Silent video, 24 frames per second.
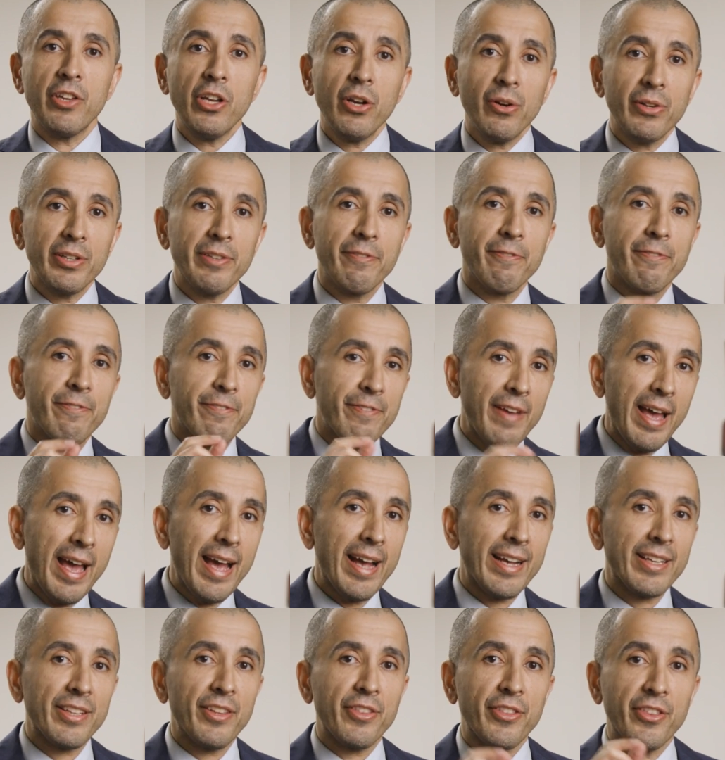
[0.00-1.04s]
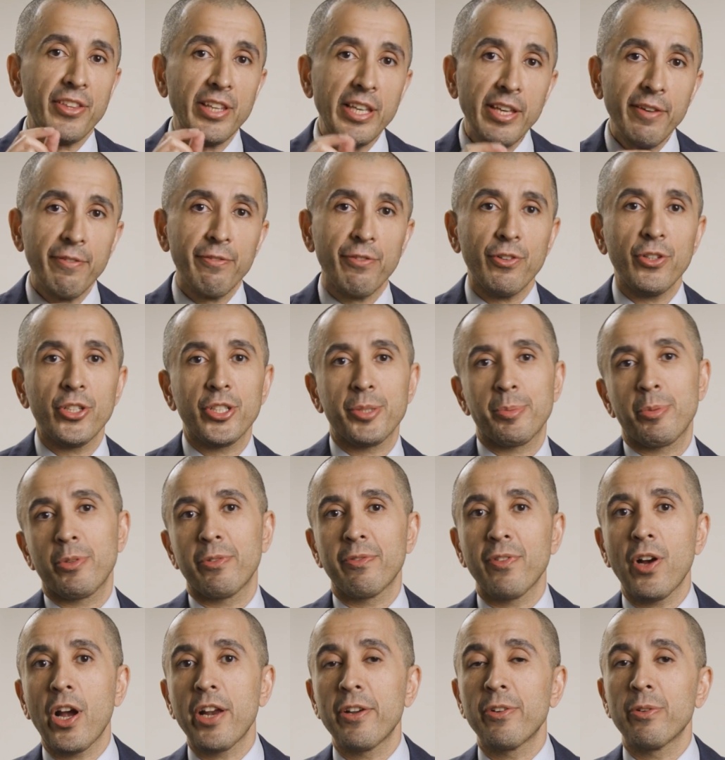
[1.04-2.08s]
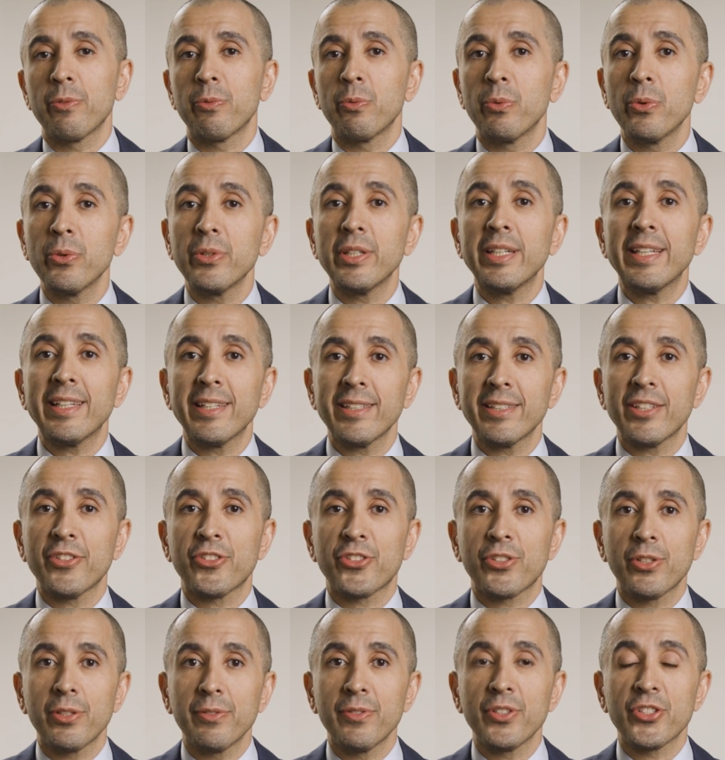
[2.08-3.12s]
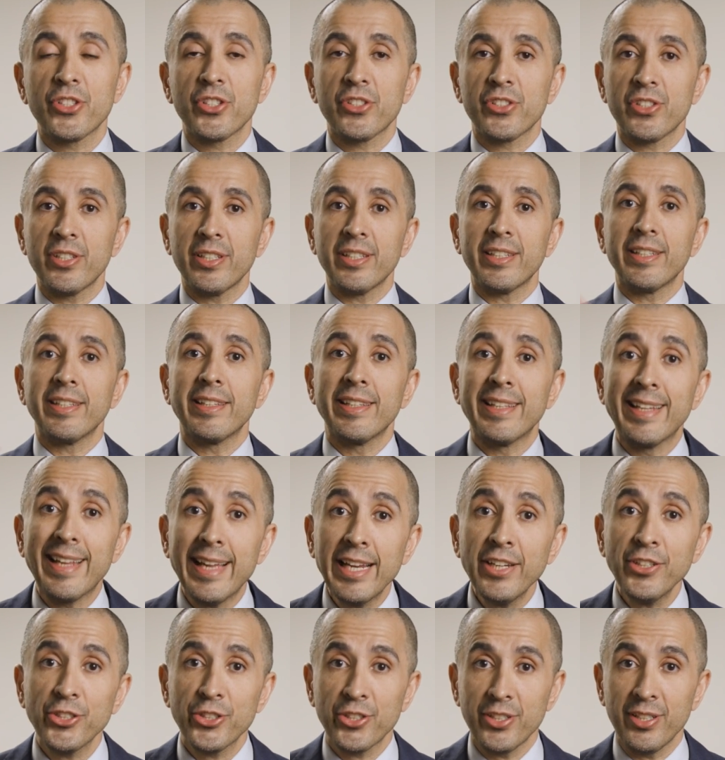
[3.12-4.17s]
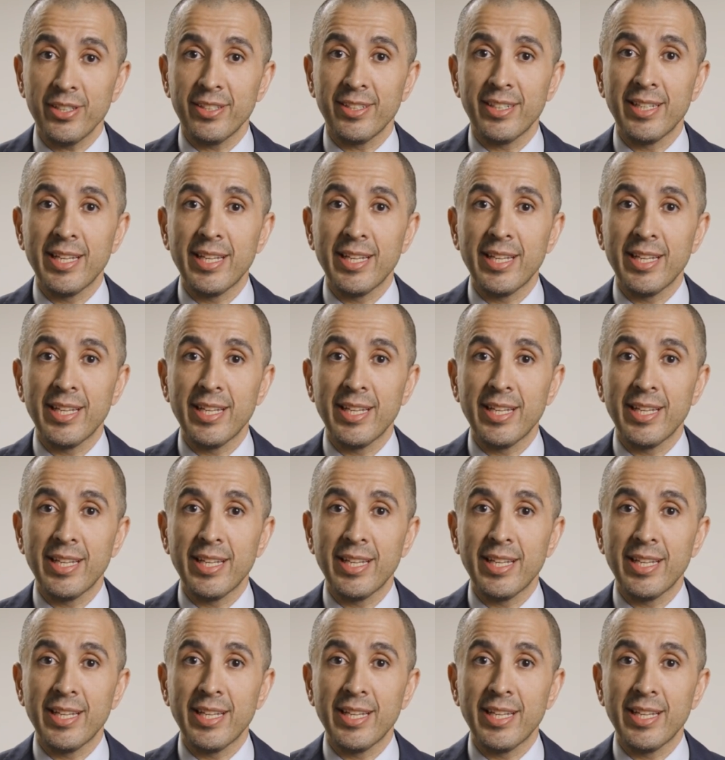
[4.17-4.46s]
We are in fact the first provider of wound healing services in the nation,